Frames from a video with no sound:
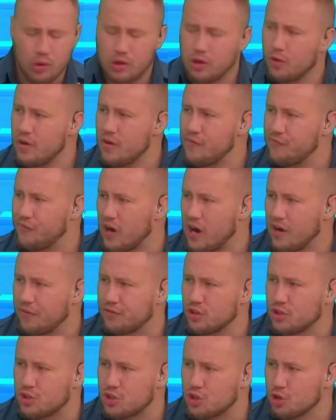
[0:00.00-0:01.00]
Louis, five
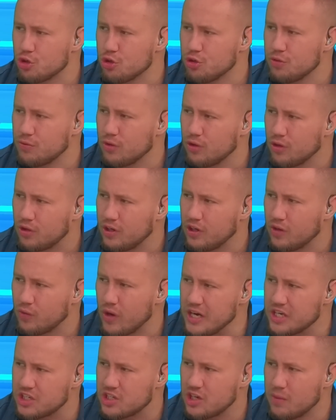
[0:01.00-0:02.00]
to two. You think
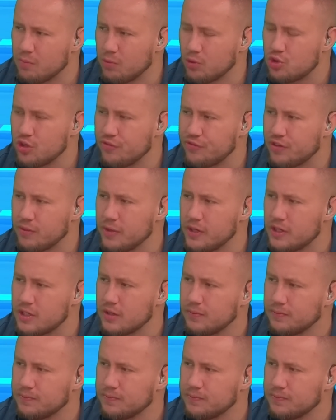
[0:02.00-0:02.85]
race time will drift a bit?